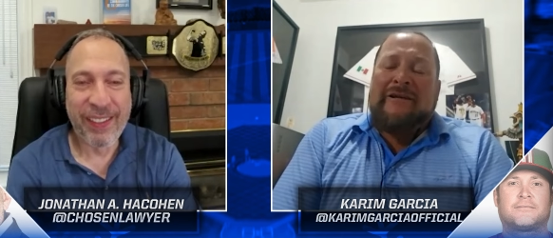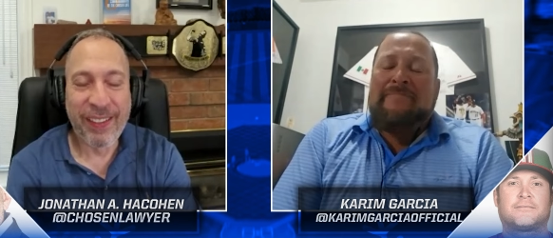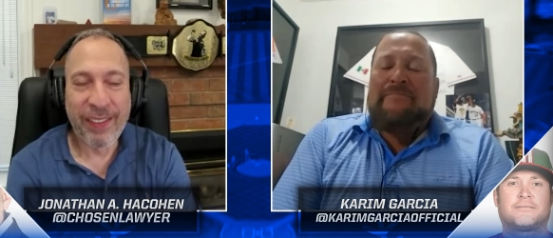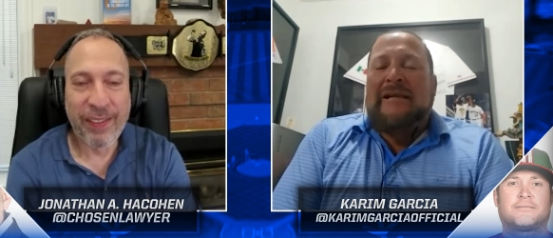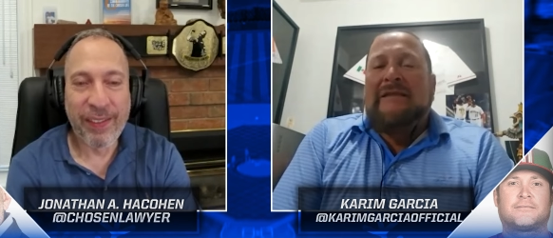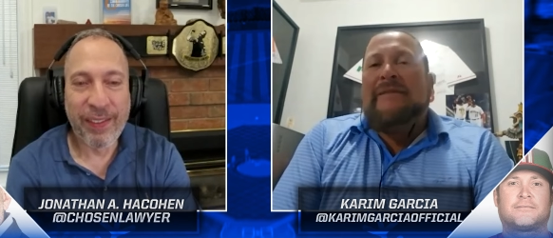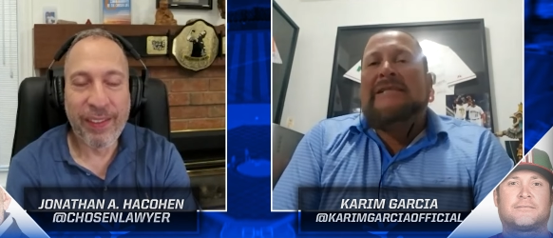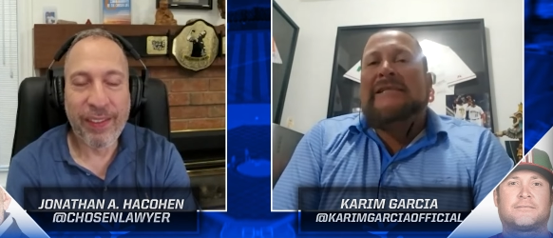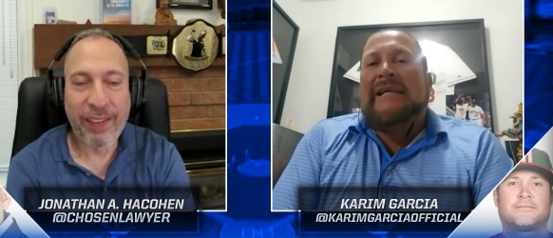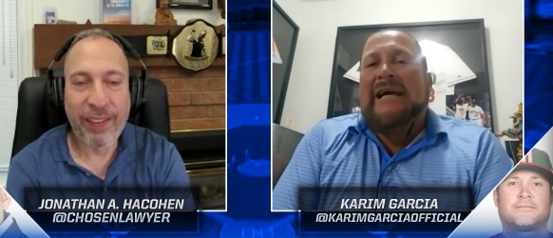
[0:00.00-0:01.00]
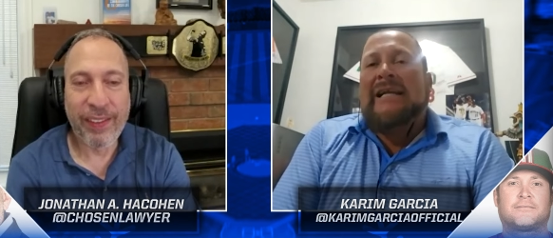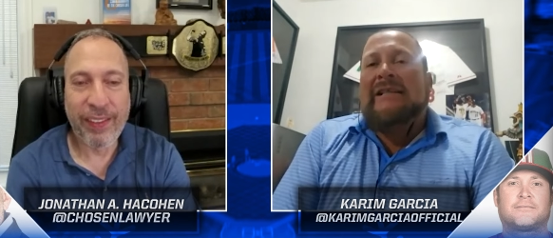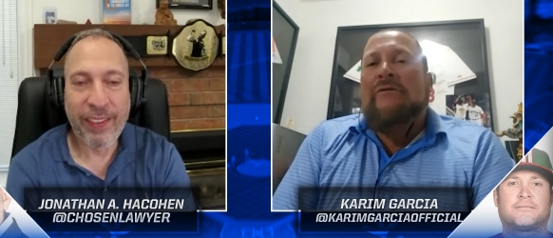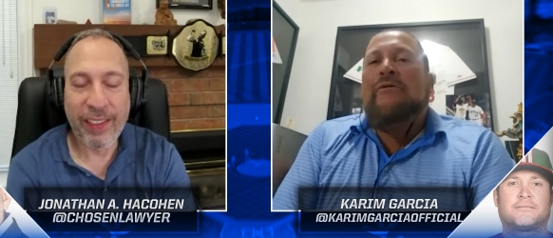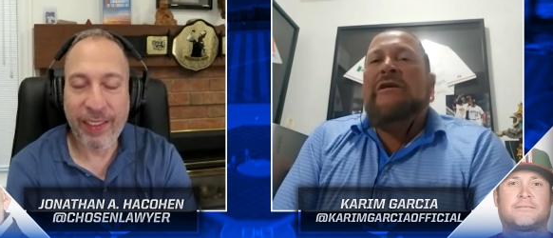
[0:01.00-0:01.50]
Speaker 1: he played in Mexicali
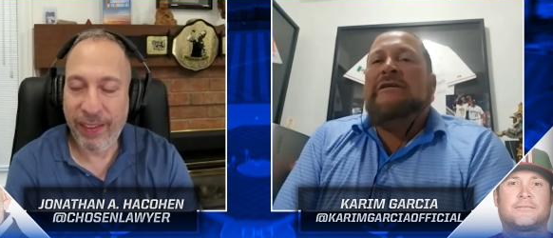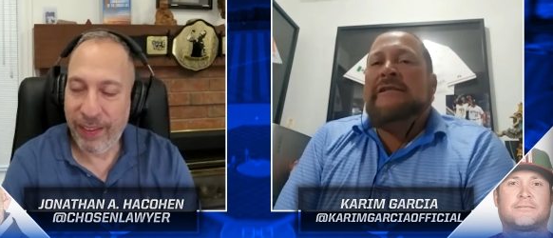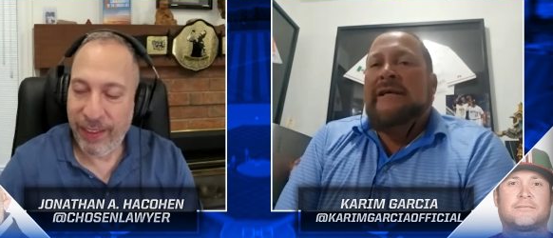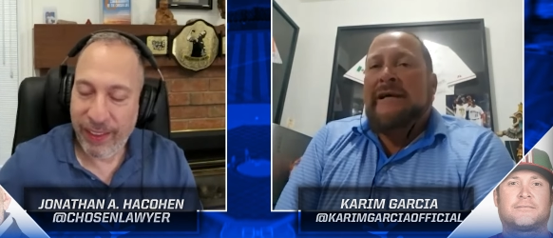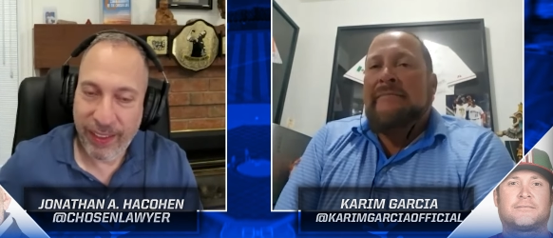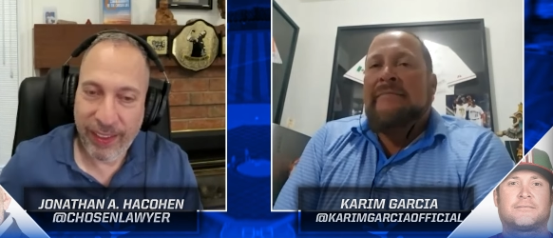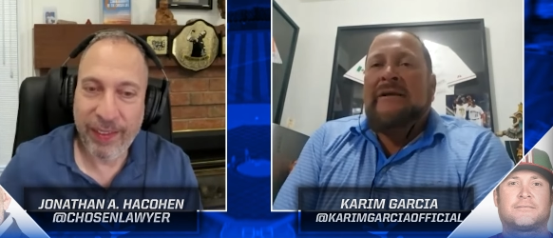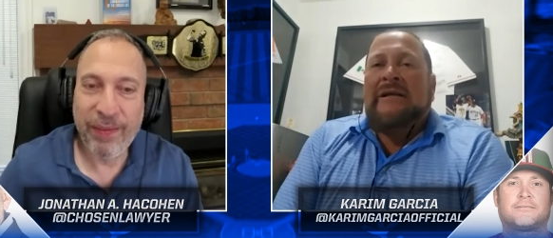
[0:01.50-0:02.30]
in the winter time,